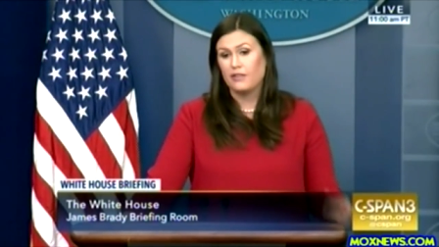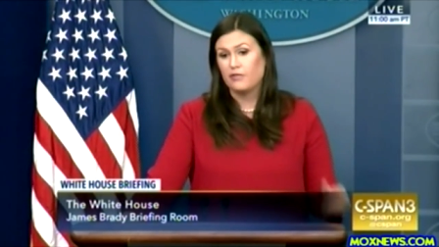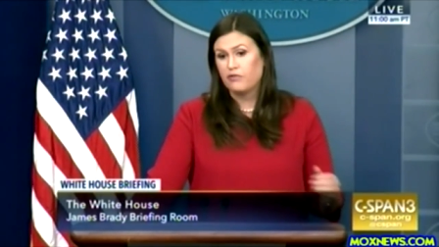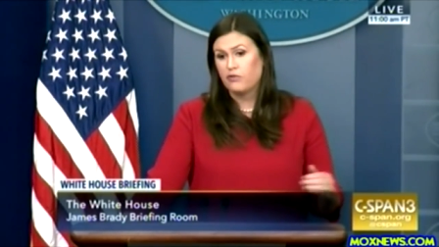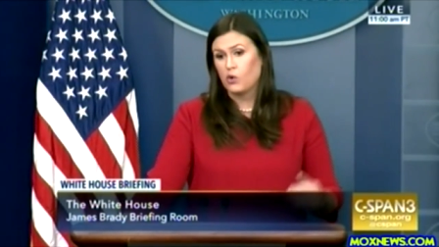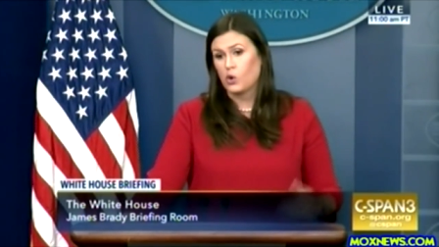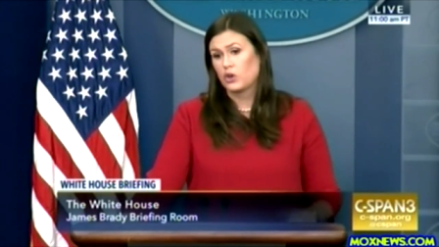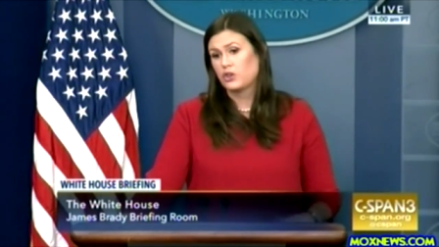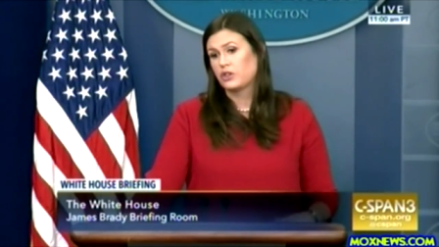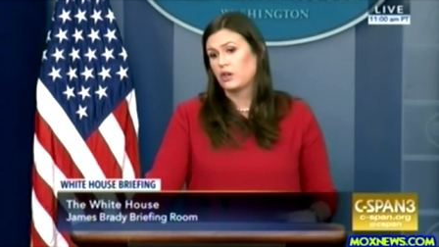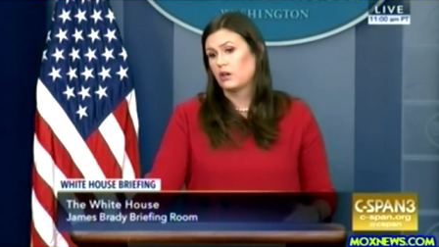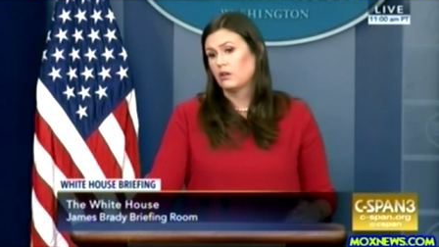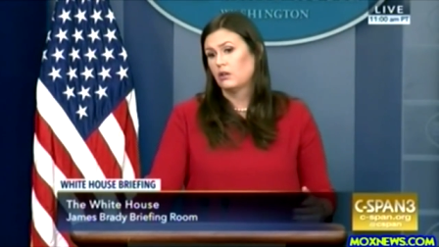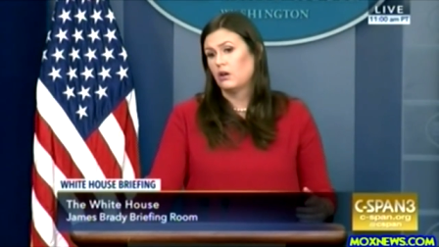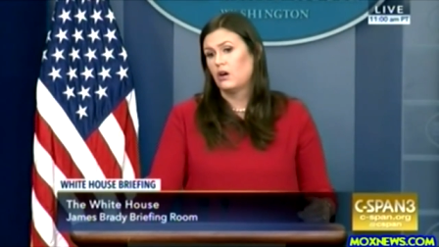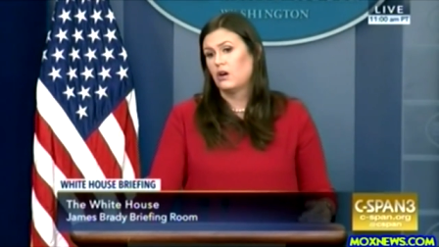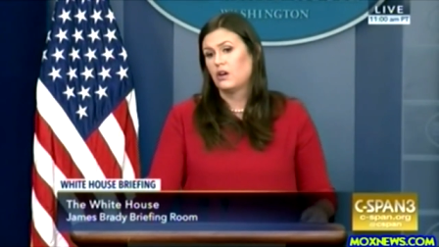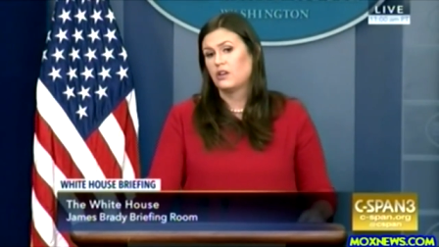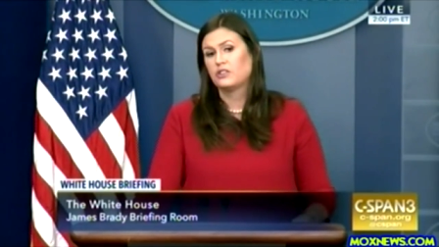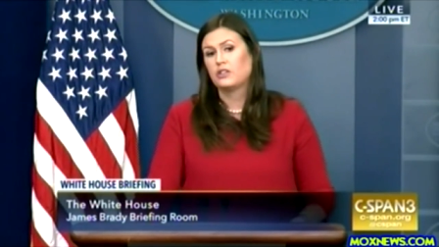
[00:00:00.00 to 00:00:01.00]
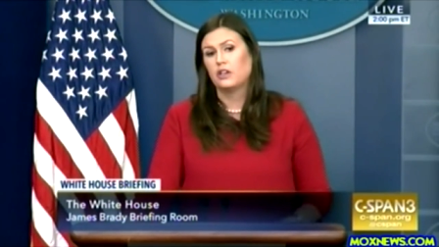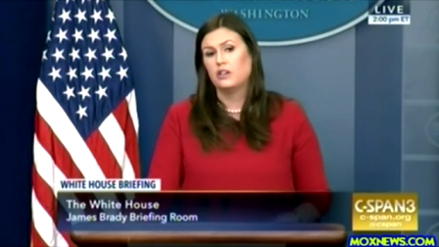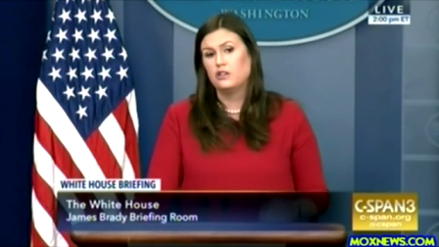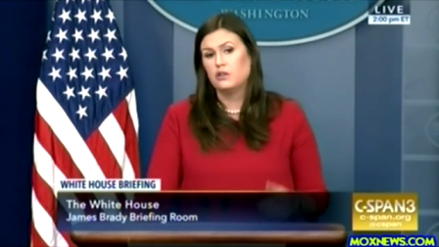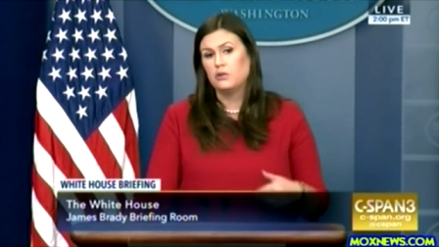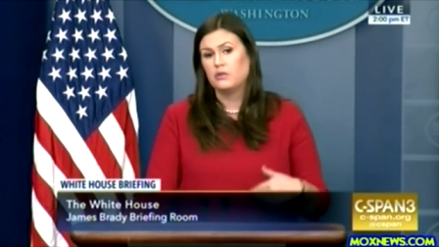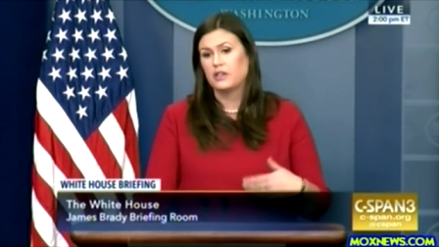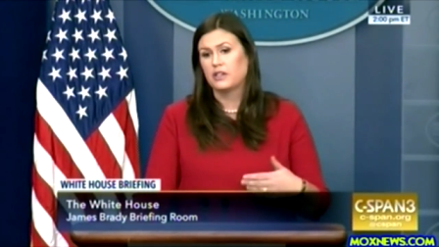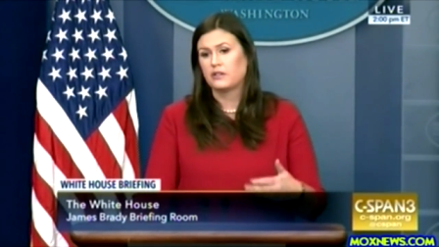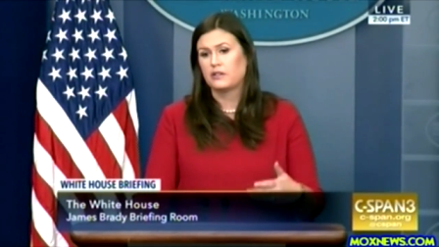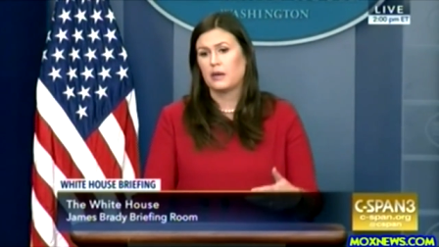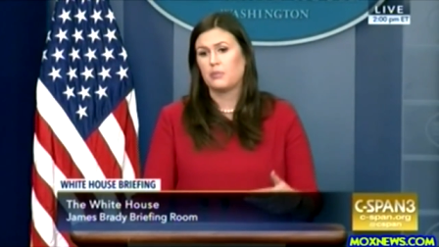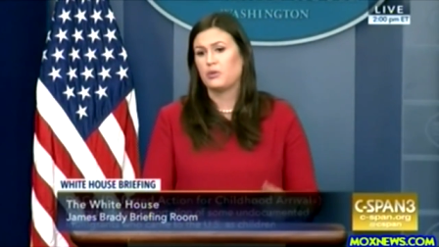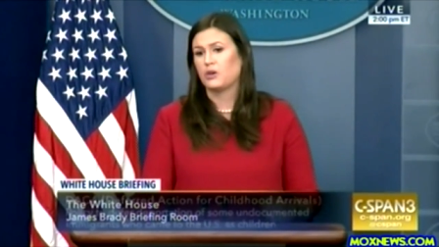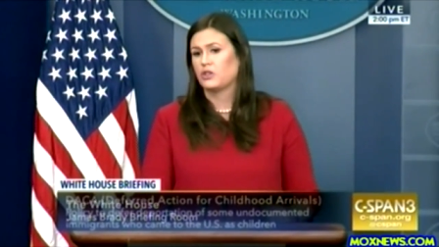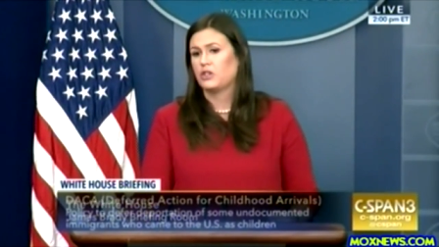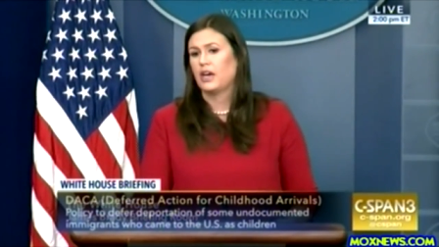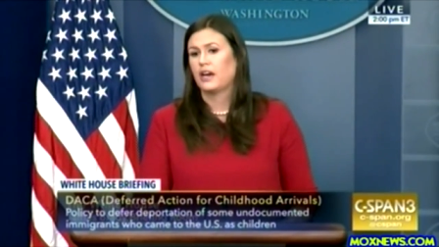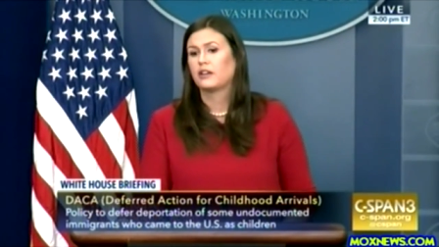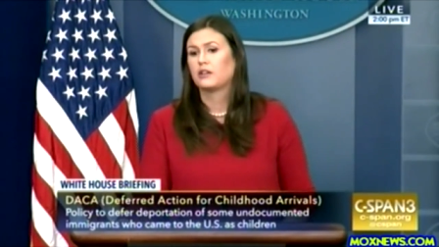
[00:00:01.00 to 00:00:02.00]
enforce our laws, and do things that
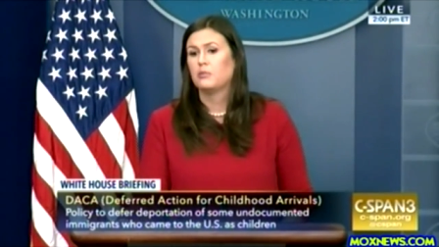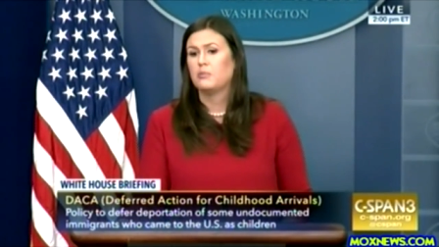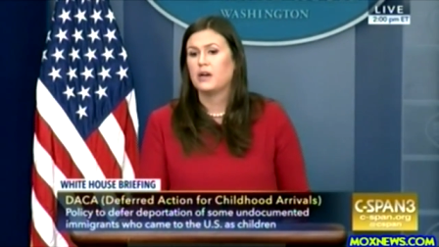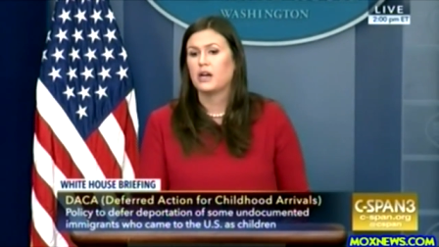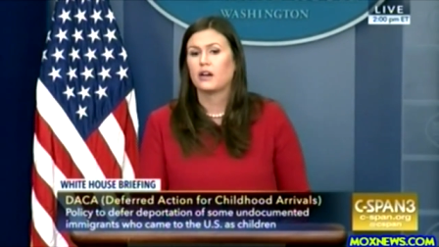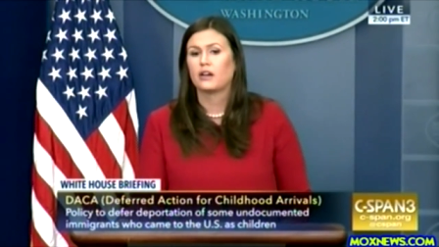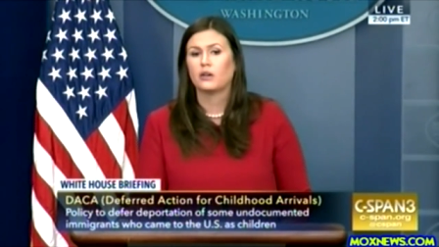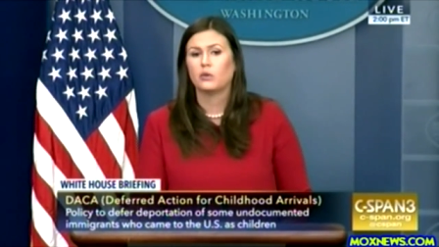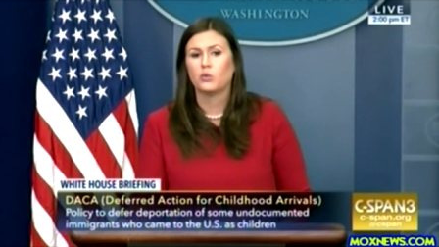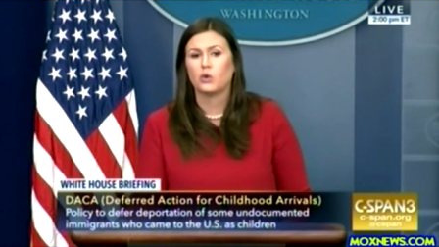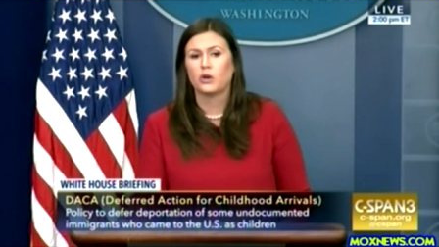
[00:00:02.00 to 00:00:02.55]
protect American